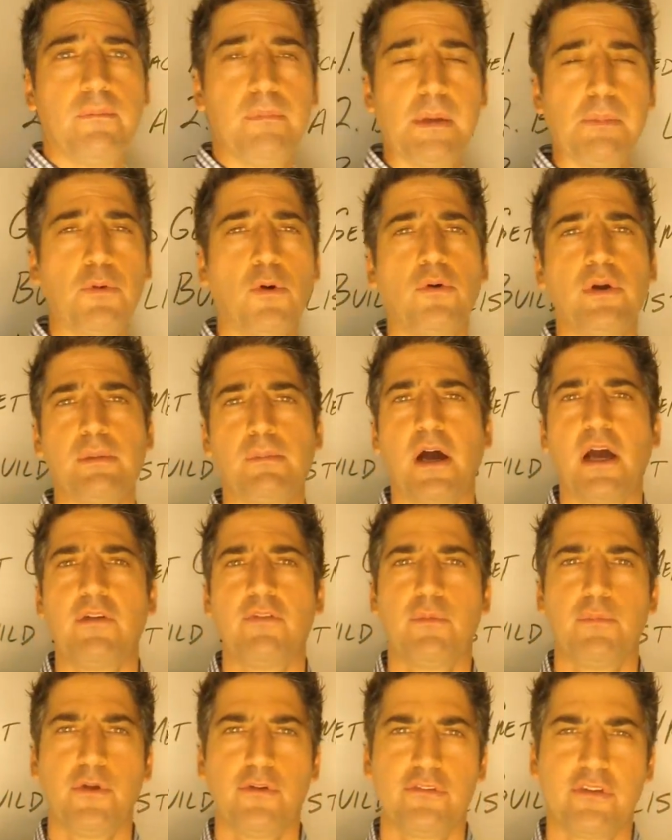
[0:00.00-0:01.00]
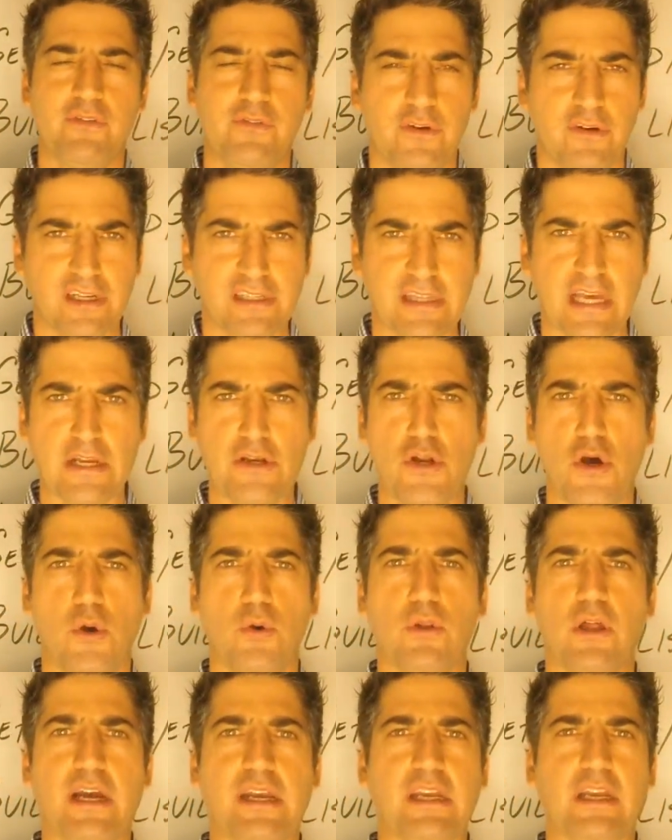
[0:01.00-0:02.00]
People only buy from those they feel like they
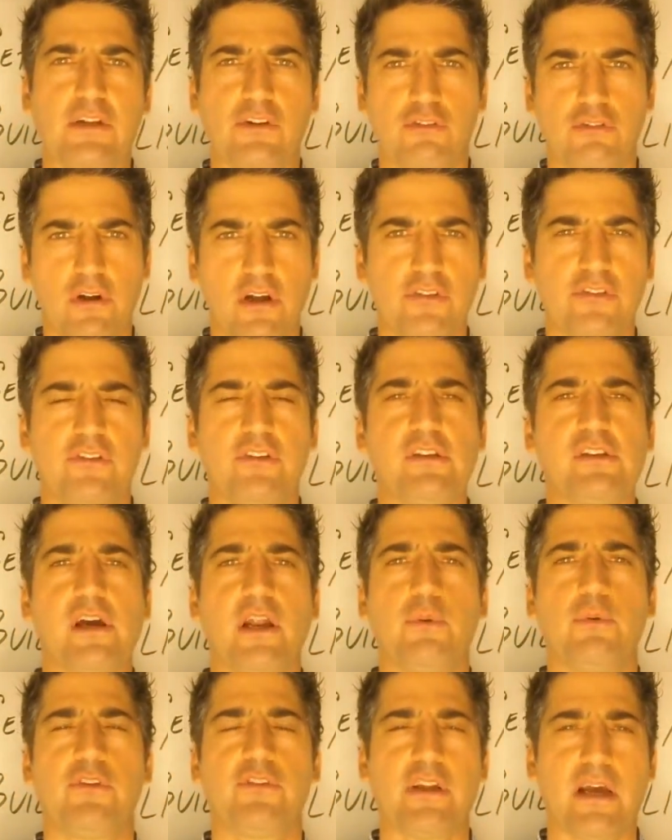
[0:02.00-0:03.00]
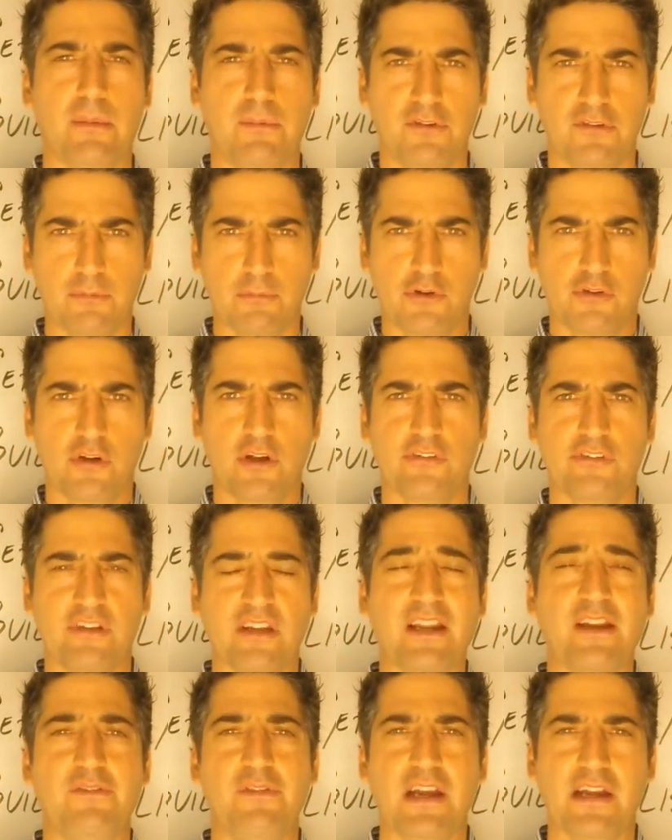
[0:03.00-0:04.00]
know, like, and trust. You got to establish some
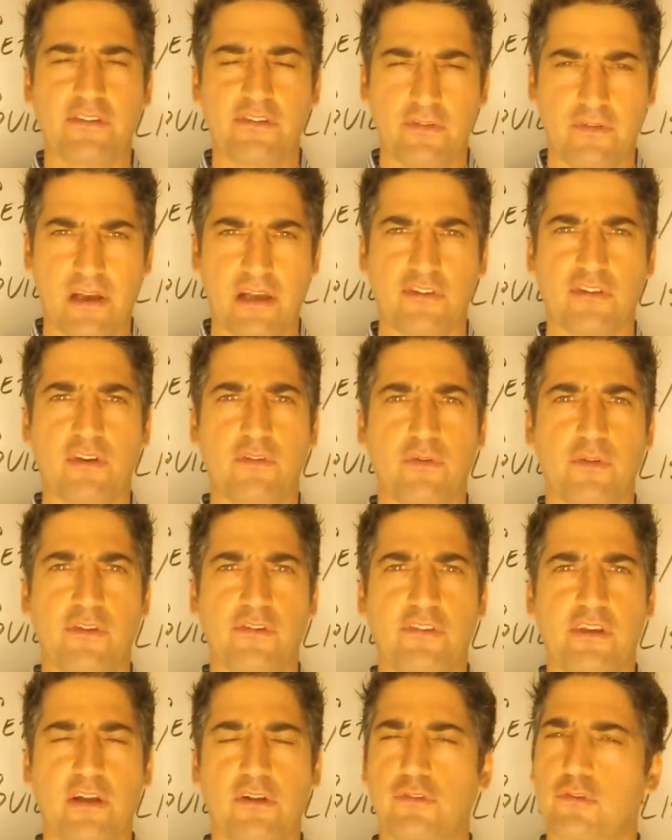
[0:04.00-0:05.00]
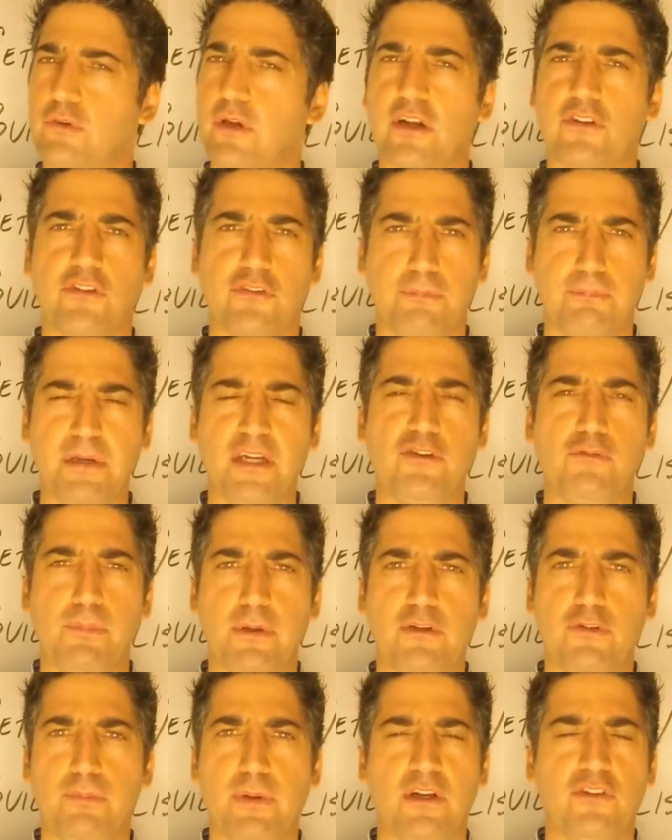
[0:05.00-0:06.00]
trust in advance of asking for the sale. Do not just pitch,
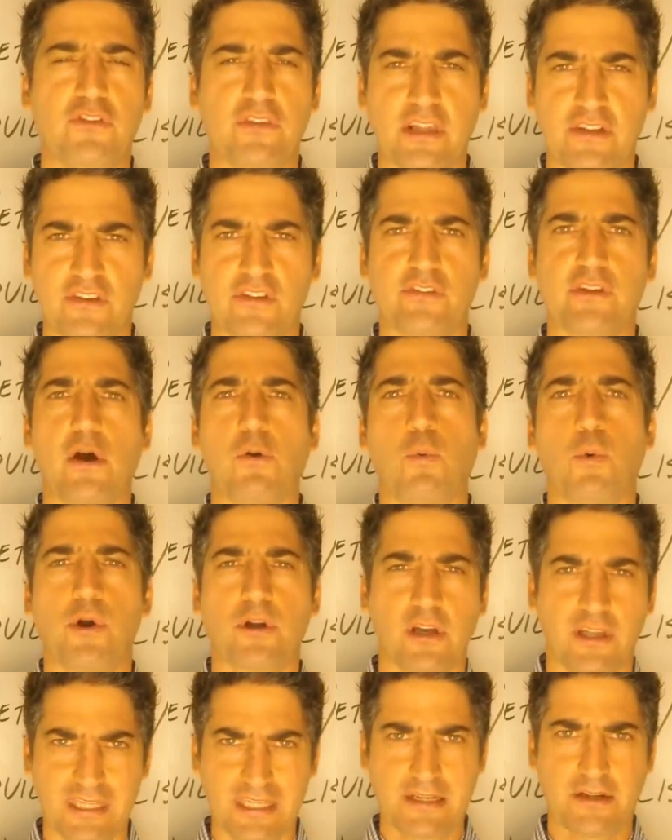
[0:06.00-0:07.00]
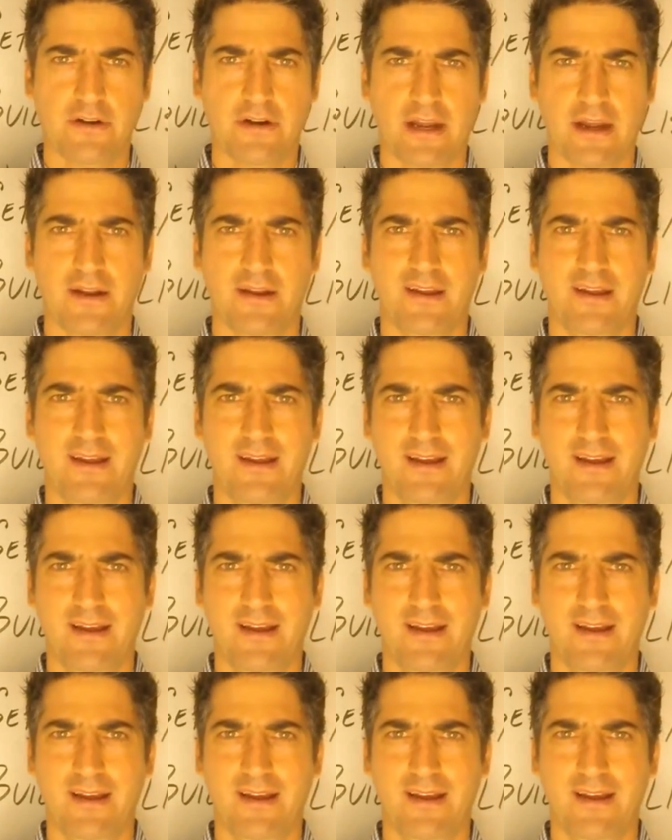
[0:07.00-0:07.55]
pitch, pitch. That does not work on the internet.